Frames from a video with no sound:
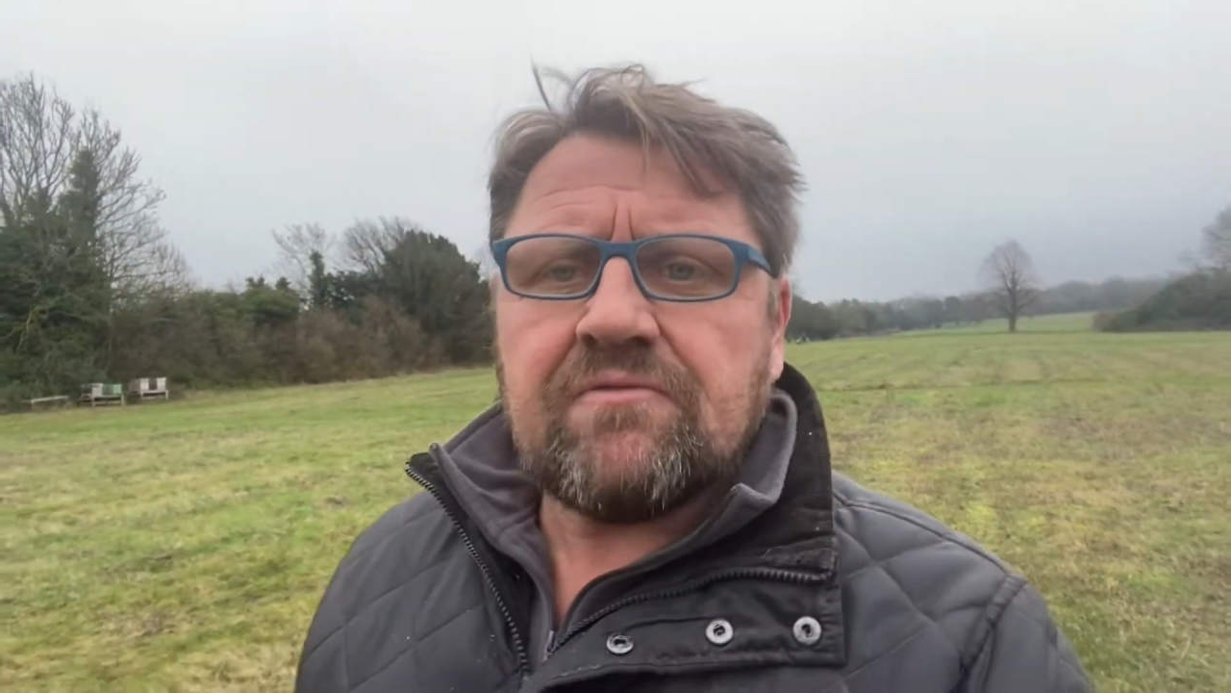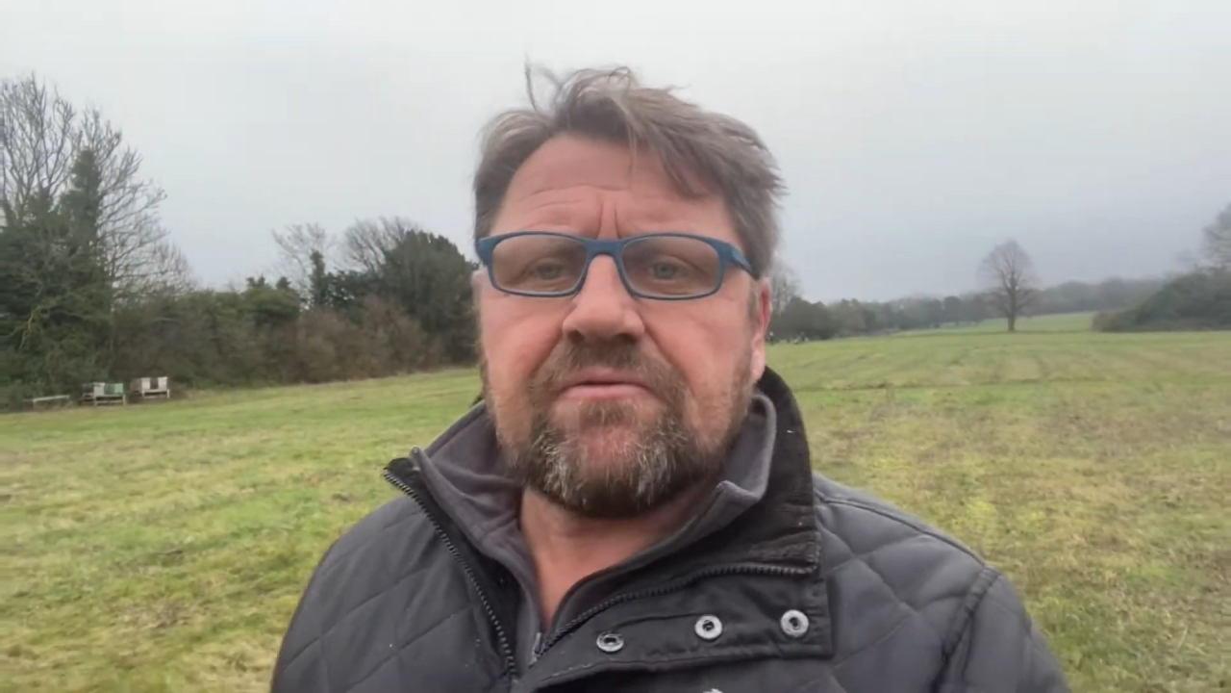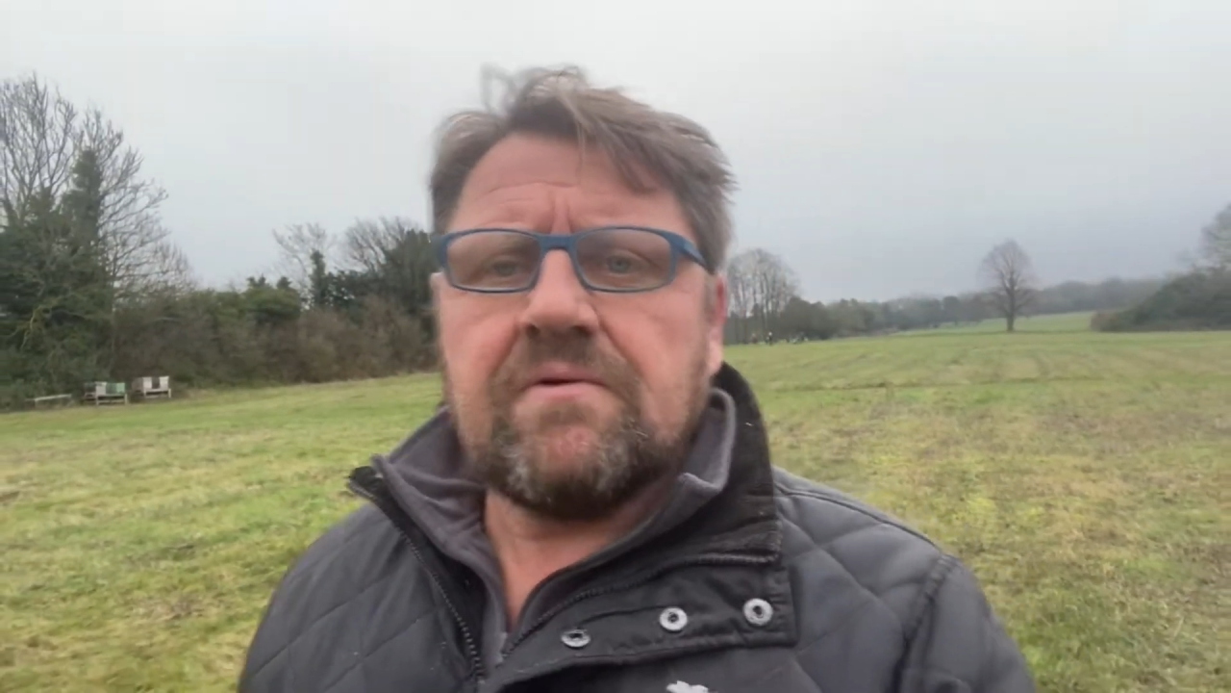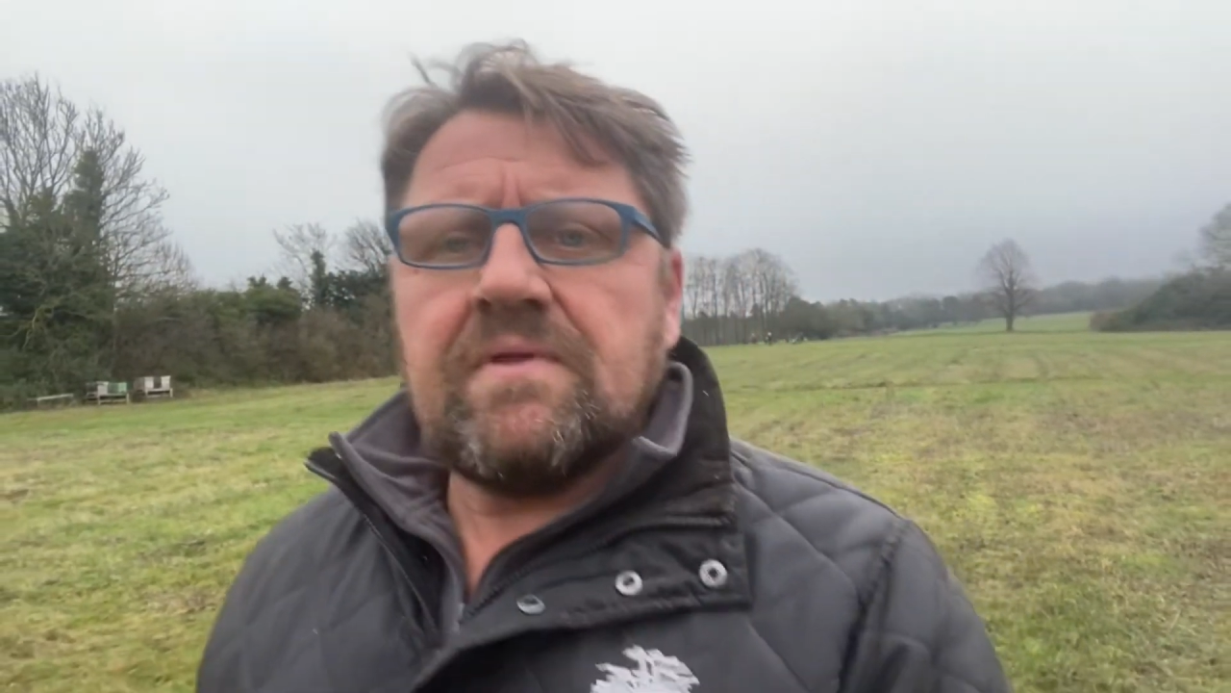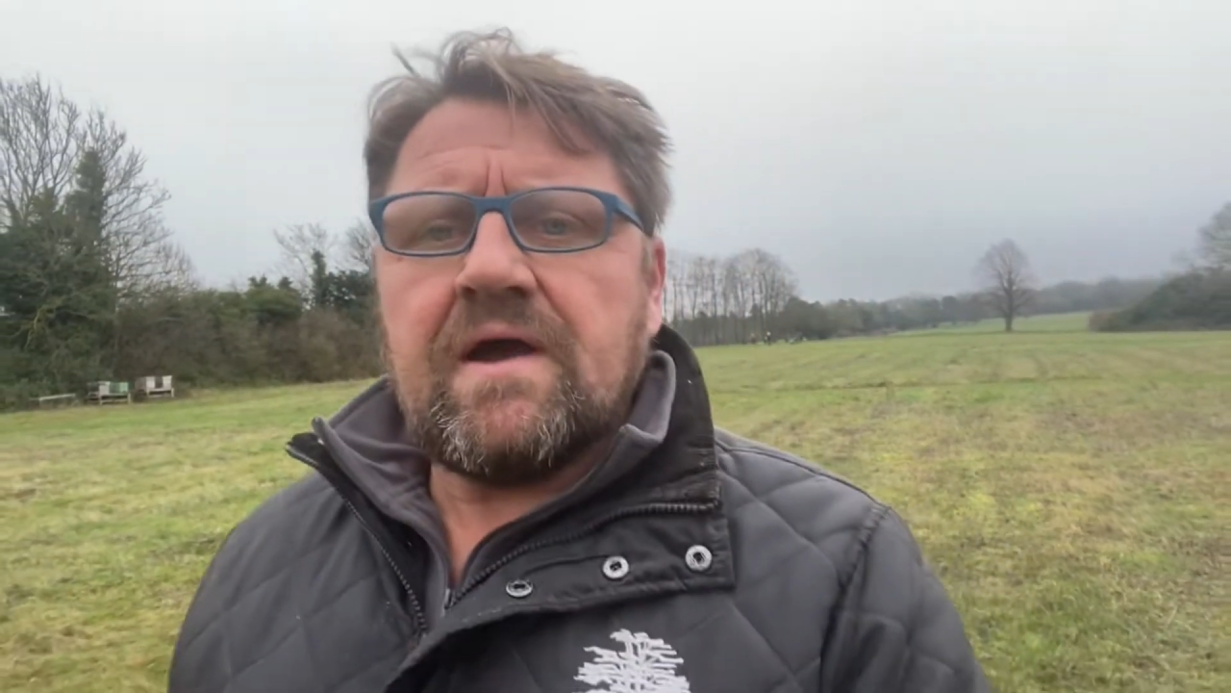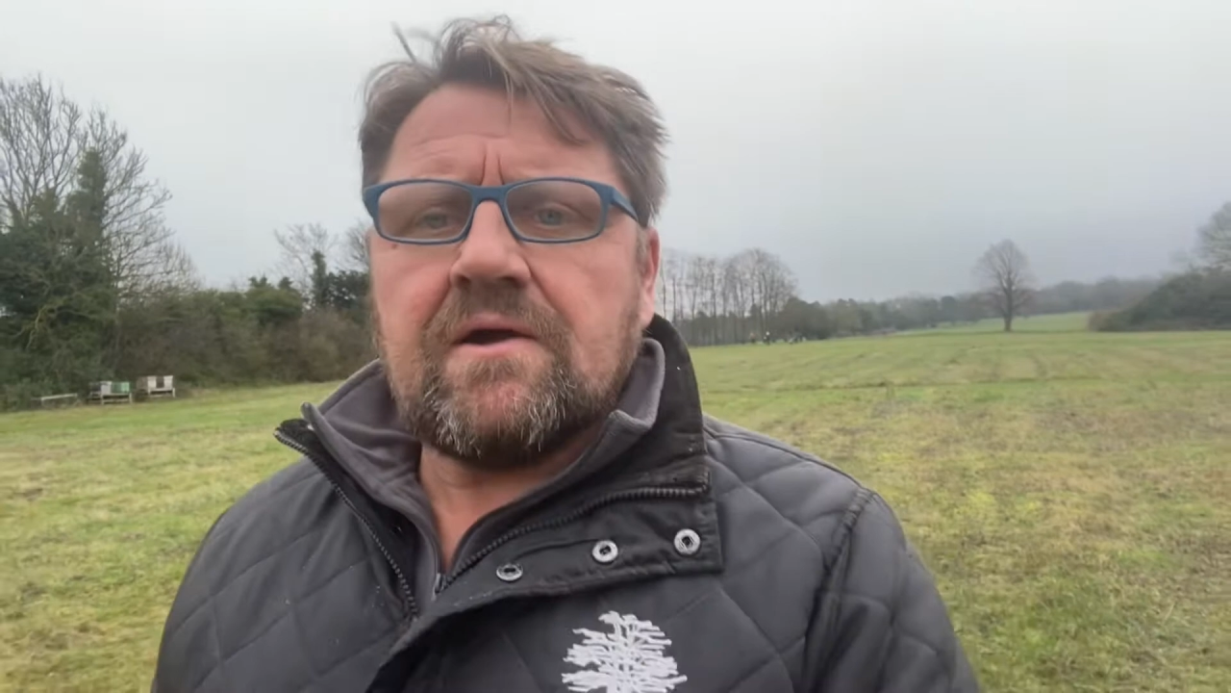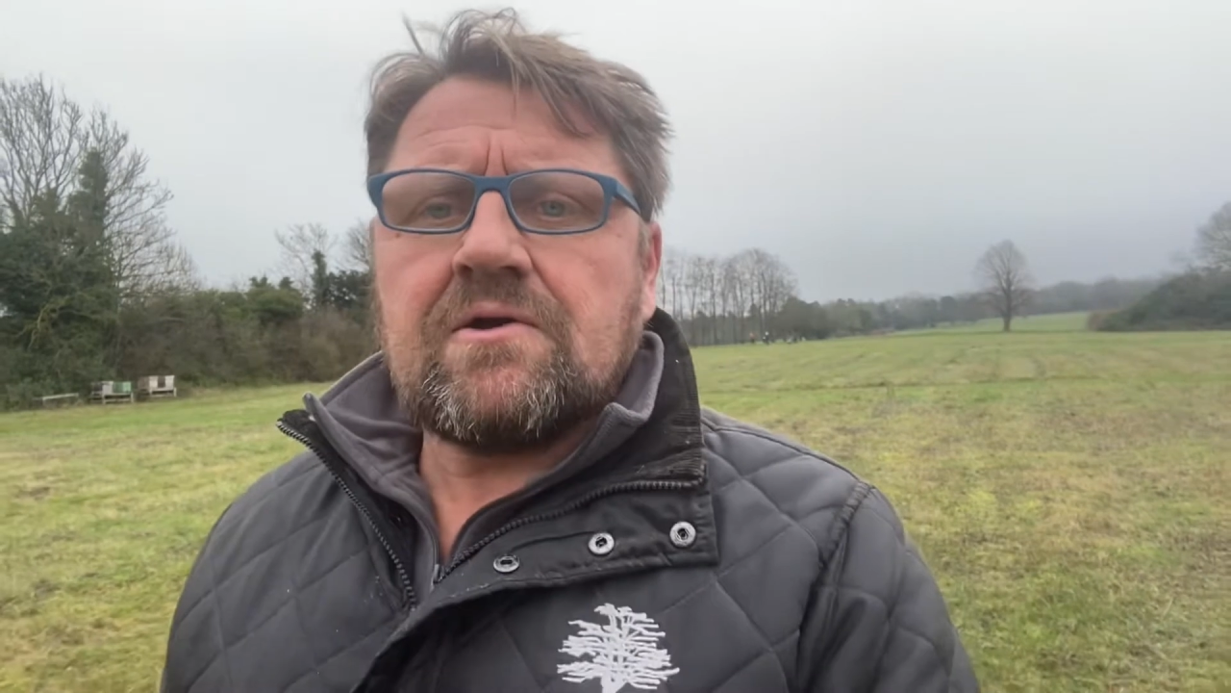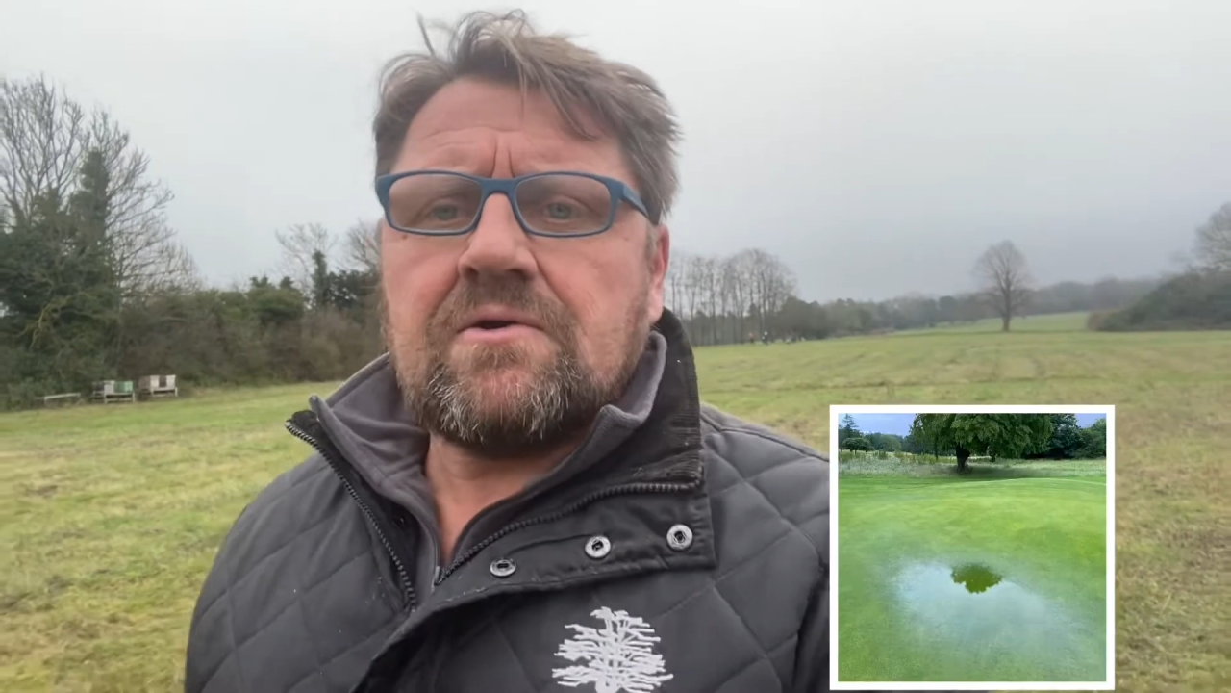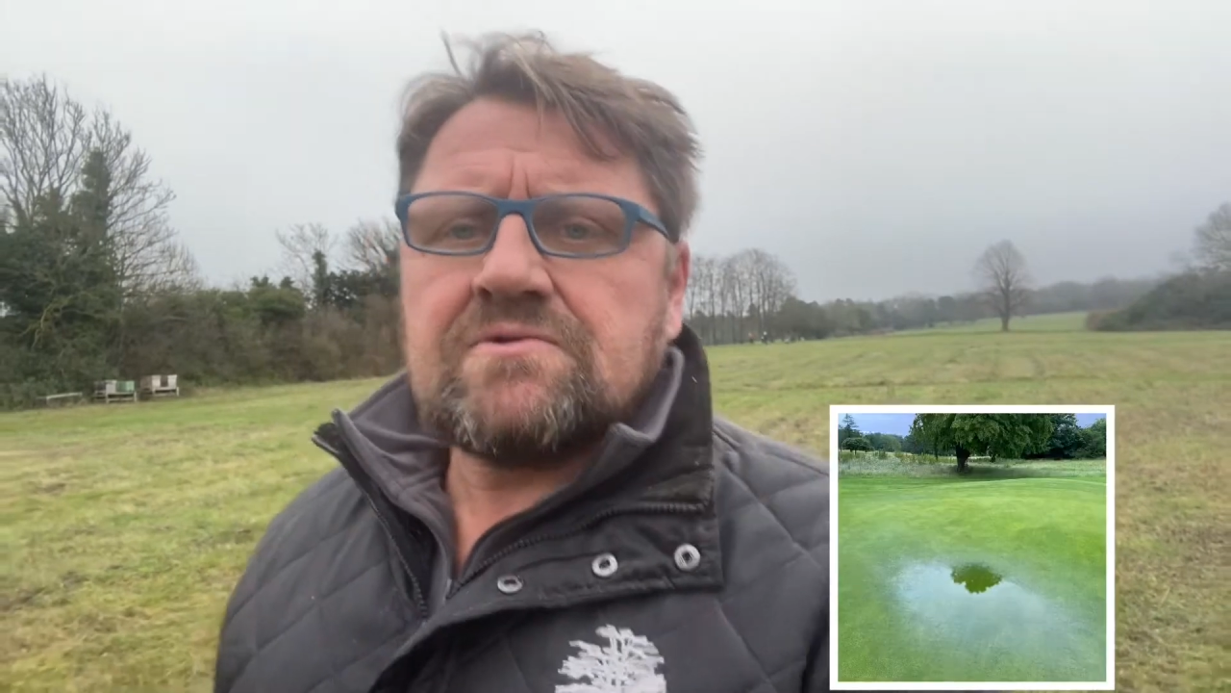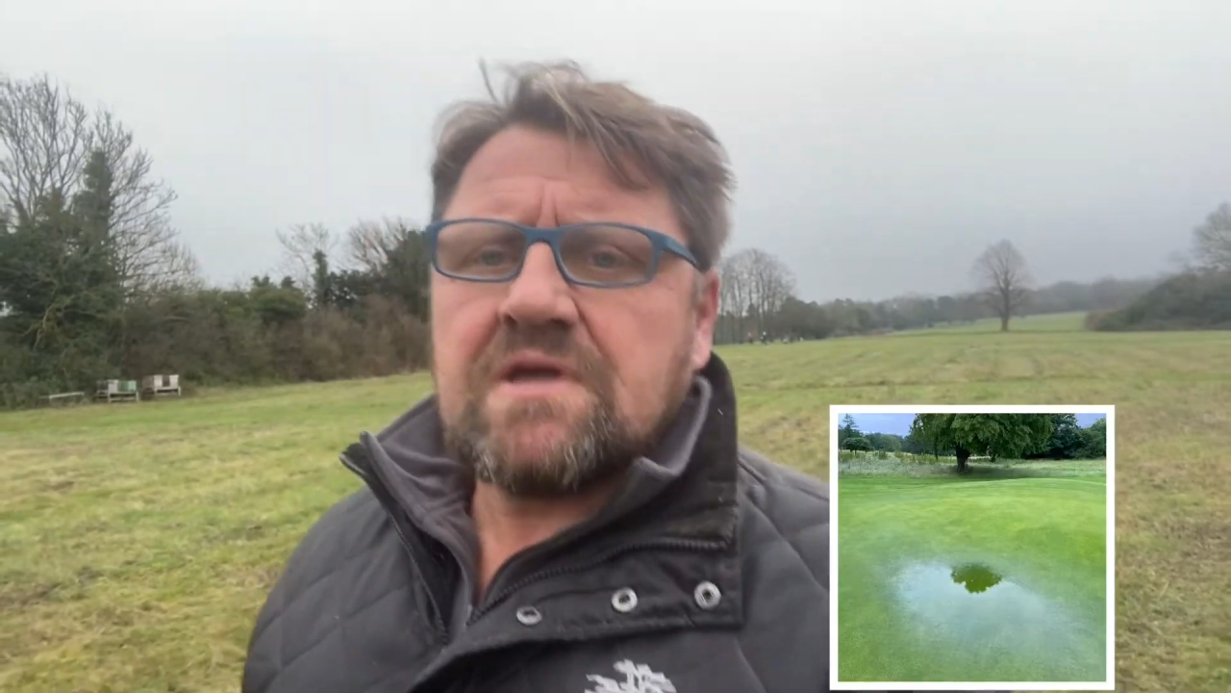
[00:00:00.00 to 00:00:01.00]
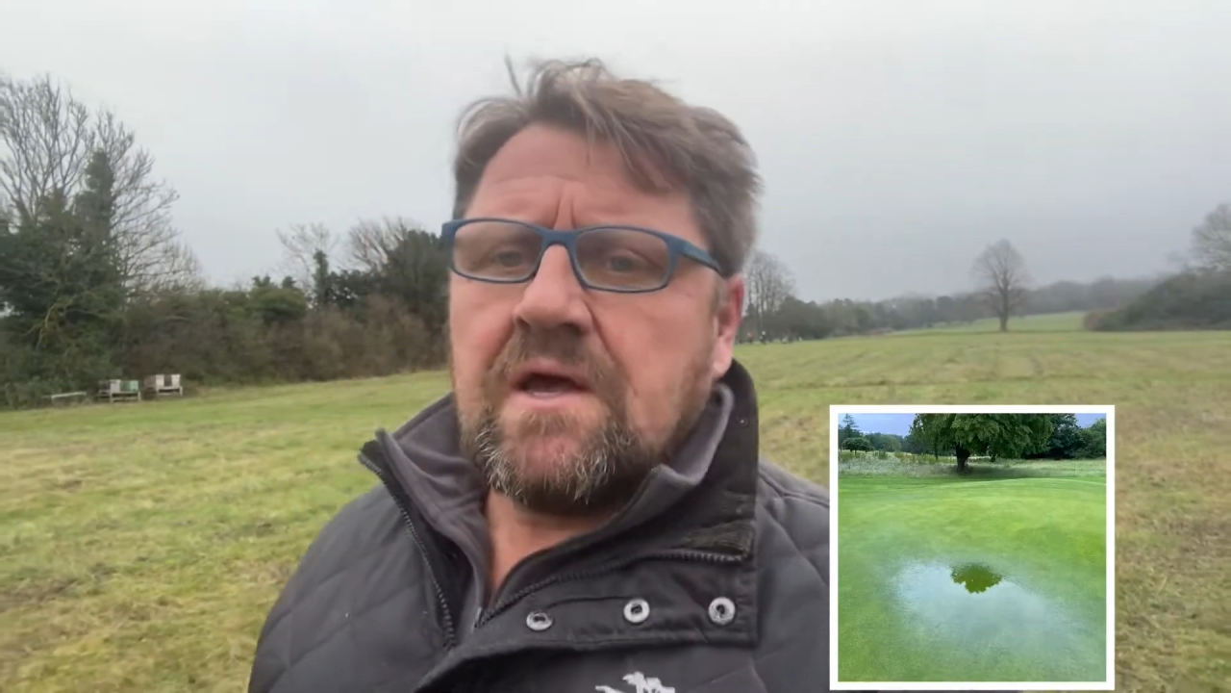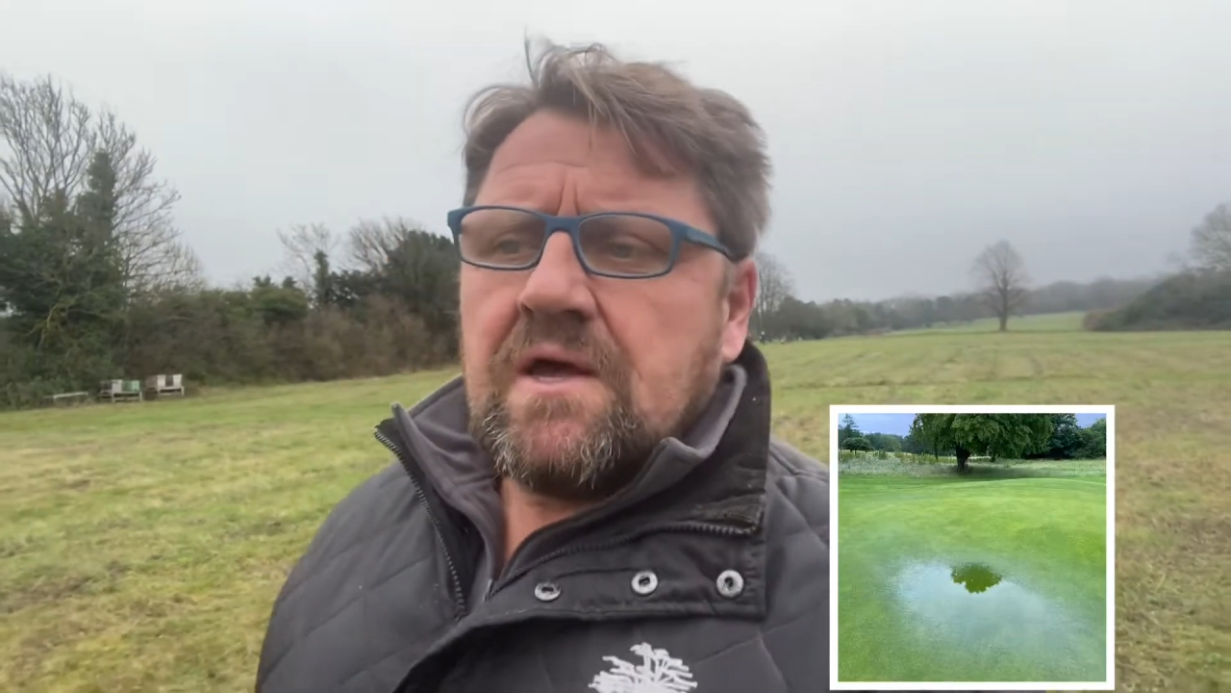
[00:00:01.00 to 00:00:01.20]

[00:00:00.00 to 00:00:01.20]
through that, of course.